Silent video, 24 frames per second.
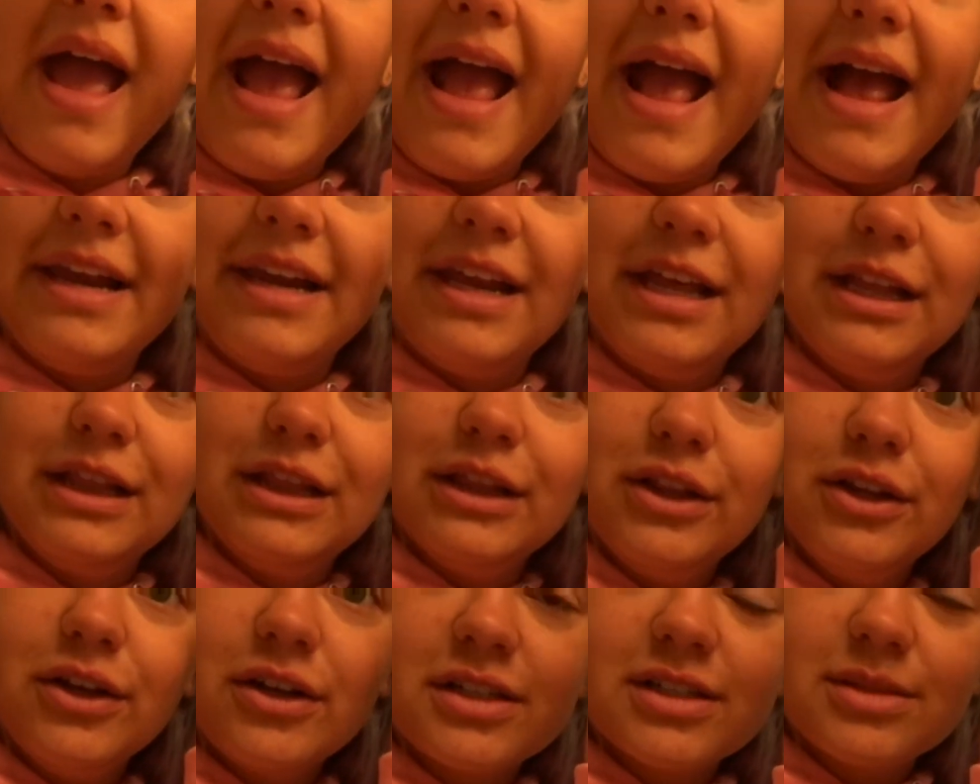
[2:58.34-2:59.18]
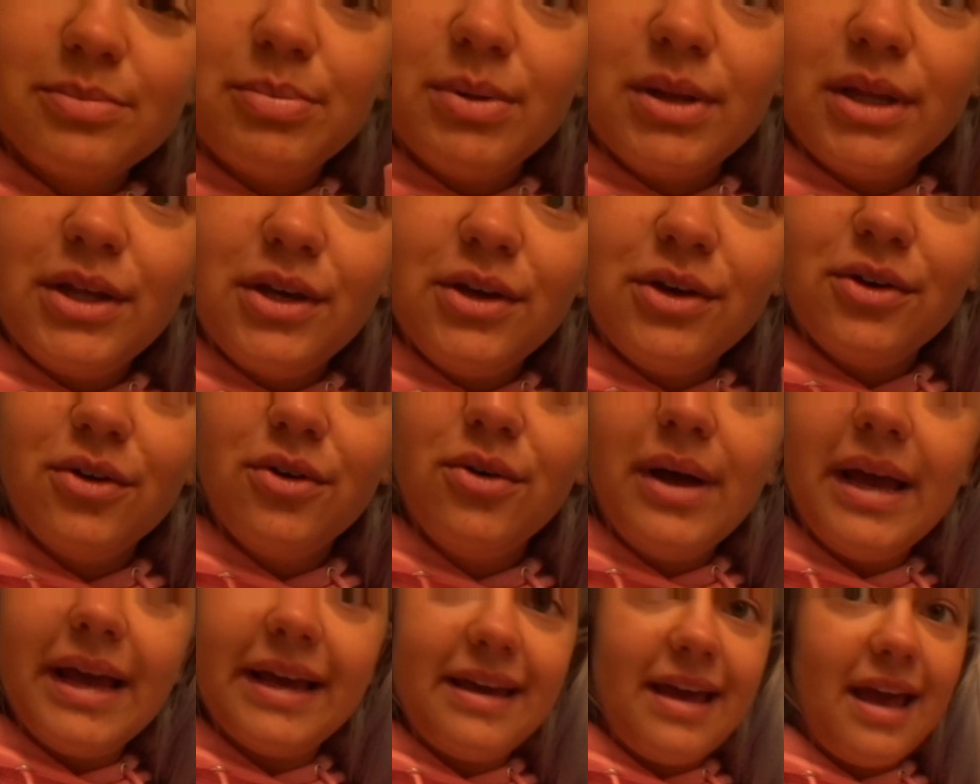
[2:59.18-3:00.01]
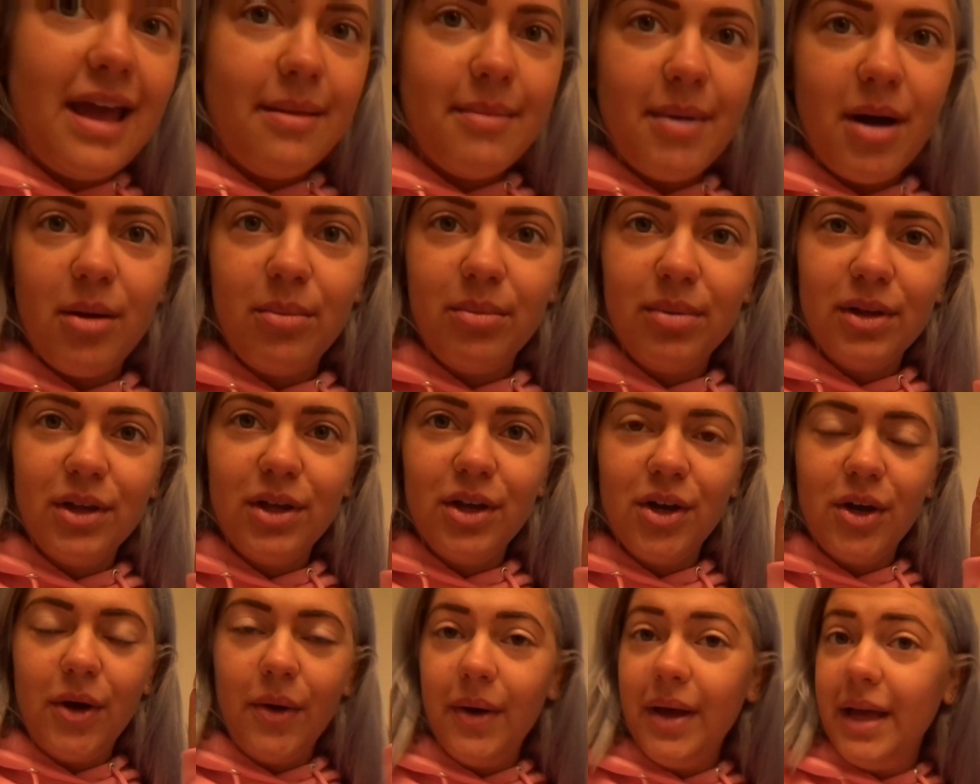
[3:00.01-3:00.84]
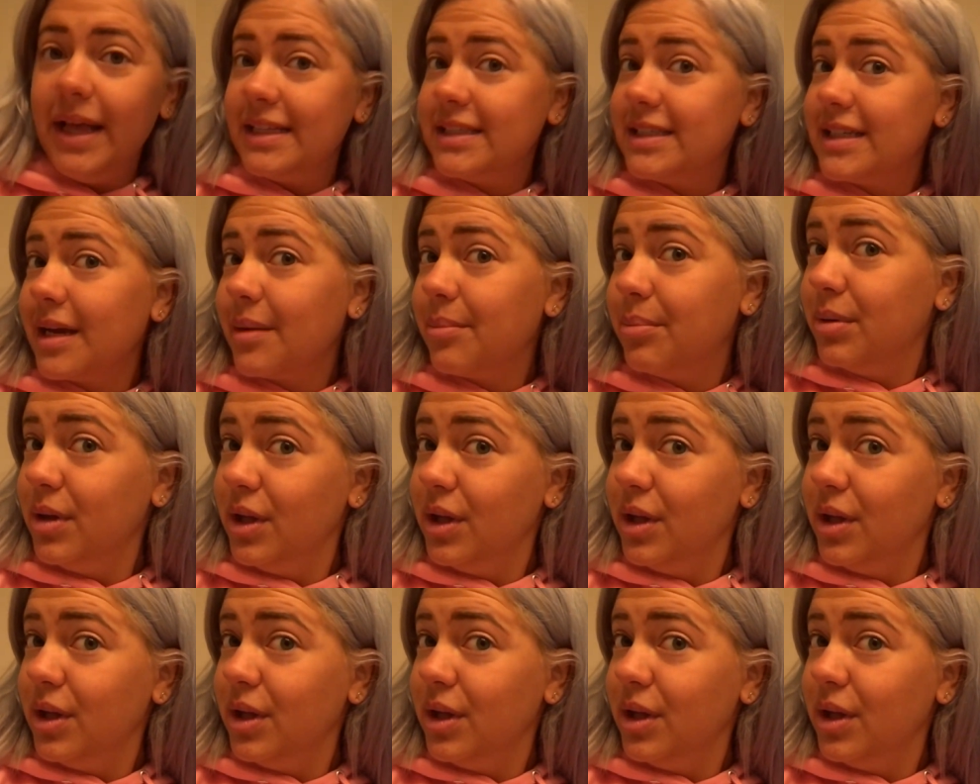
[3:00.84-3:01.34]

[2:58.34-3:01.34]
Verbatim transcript: and it looks blue, it came out blue, it's like